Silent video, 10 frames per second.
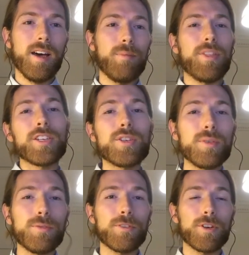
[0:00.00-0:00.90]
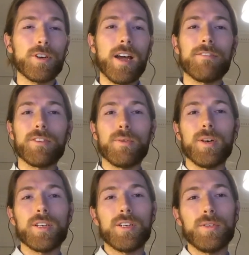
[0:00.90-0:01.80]
Thank you for
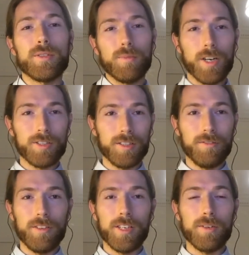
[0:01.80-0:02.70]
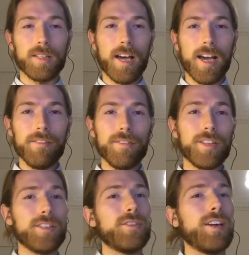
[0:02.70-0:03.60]
everyone who has watched this video live.
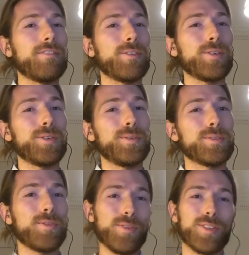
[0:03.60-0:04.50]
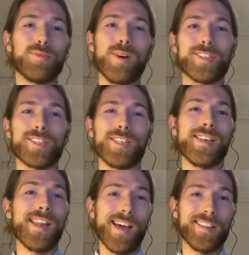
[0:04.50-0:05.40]
Thank you to everyone who's going to watch it
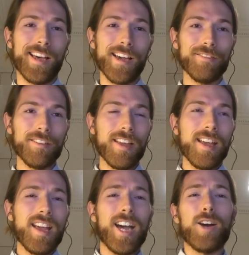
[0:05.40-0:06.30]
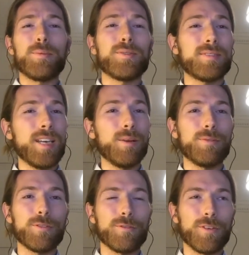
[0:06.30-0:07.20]
not live. I hope this was
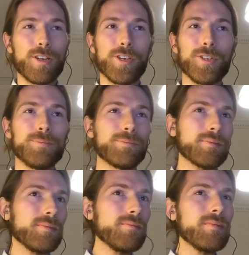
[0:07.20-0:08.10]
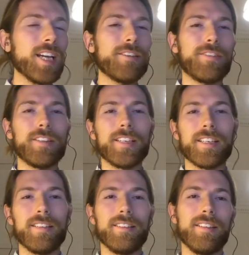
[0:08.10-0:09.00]
helpful for you. I feel
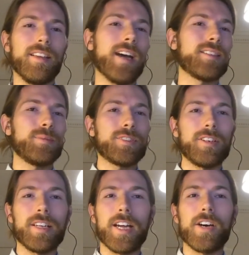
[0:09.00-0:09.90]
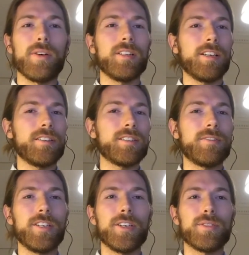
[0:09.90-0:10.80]
like as I'm starting out, a lot of these
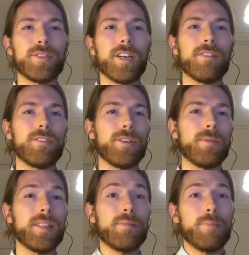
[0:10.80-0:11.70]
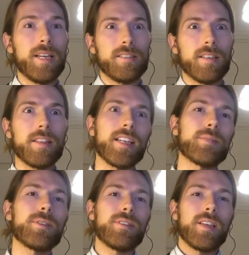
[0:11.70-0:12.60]
videos are covering really basic things,
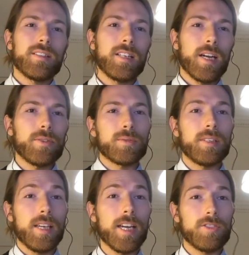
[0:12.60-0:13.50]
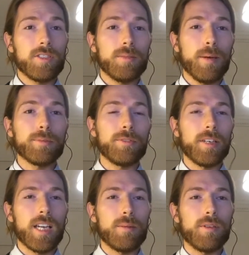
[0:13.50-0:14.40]
but things that I was really anxious about before I
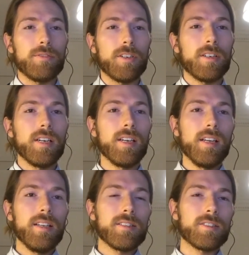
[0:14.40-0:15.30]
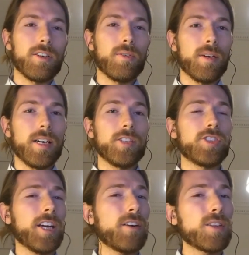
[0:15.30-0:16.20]
came over. So
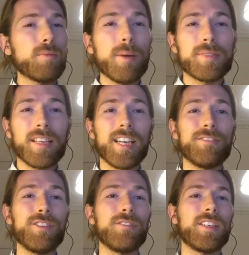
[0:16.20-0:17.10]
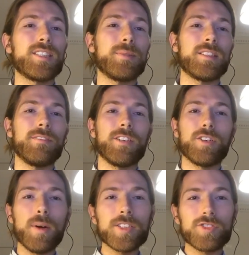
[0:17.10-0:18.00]
check out the website if you have any specific
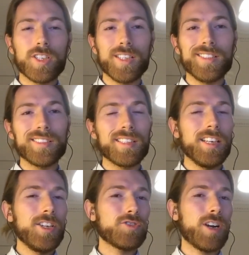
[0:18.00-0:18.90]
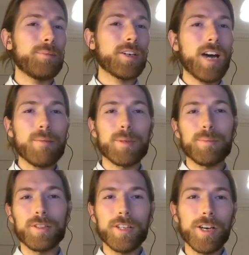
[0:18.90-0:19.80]
questions. Drop a comment
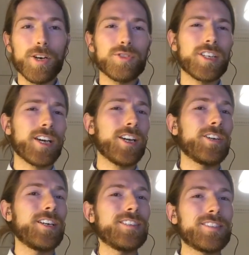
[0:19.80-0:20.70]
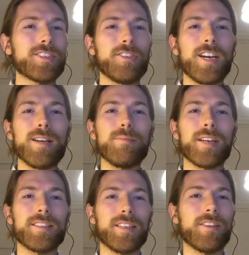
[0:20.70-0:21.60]
below. Check out our Instagram,
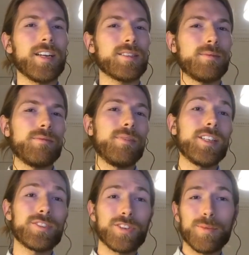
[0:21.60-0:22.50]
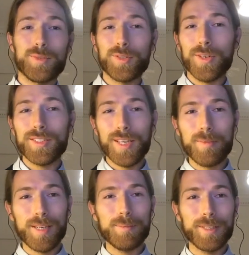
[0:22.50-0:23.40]
because I've got some Instagram stories
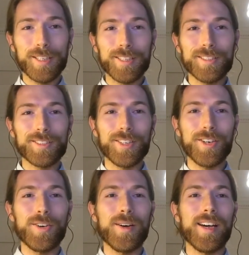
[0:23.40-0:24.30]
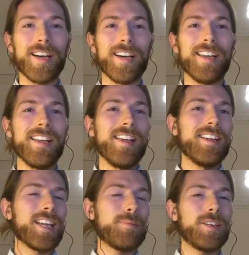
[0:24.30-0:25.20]
coming up later. So
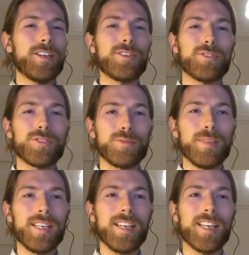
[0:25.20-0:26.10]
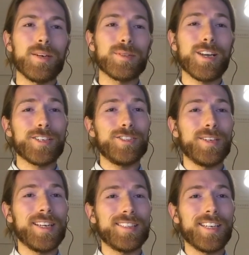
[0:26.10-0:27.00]
keep an eye on our social media, and I will talk to you
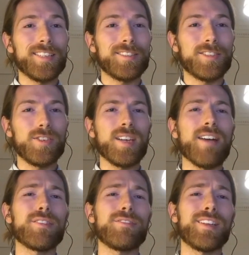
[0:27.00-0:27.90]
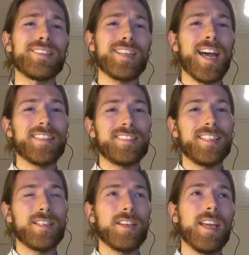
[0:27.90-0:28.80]
guys again soon. Have a
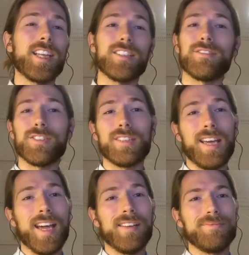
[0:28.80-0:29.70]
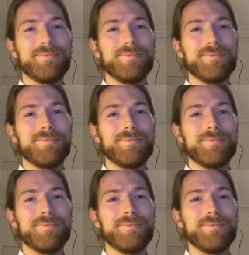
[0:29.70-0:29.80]
fantastic end of your day.